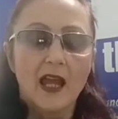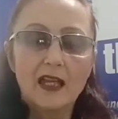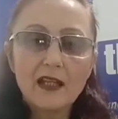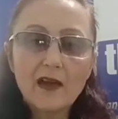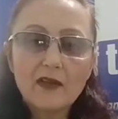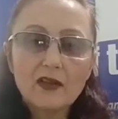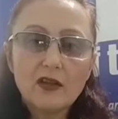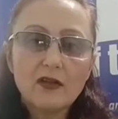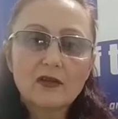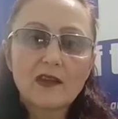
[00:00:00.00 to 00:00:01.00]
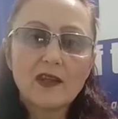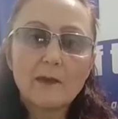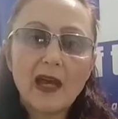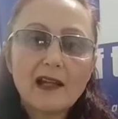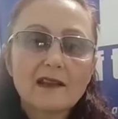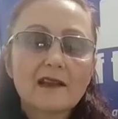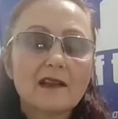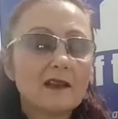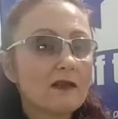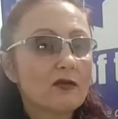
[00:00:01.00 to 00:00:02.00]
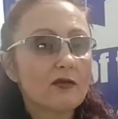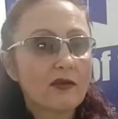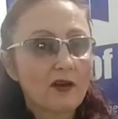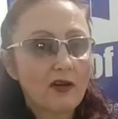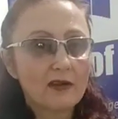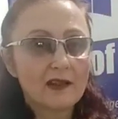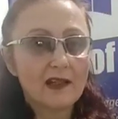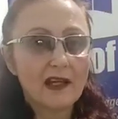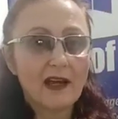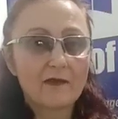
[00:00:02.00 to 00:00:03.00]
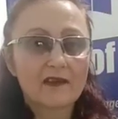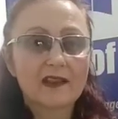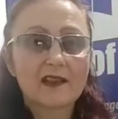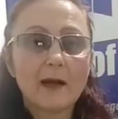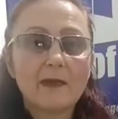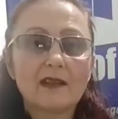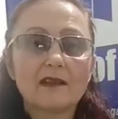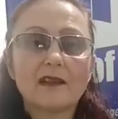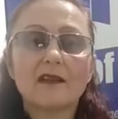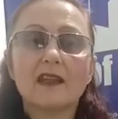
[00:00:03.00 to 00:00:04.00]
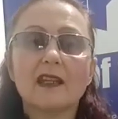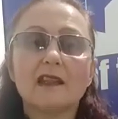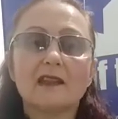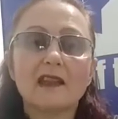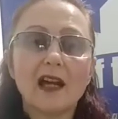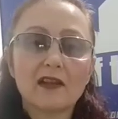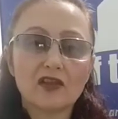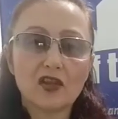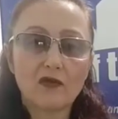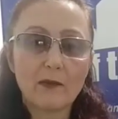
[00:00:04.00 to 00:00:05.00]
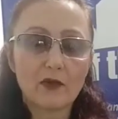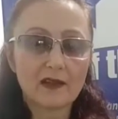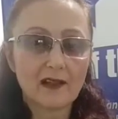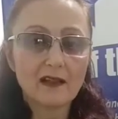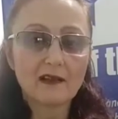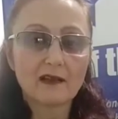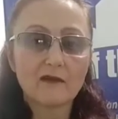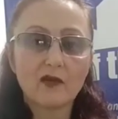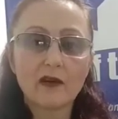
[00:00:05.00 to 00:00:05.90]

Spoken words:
In other news, the Palestinian Authority have summoned the Dutch representative or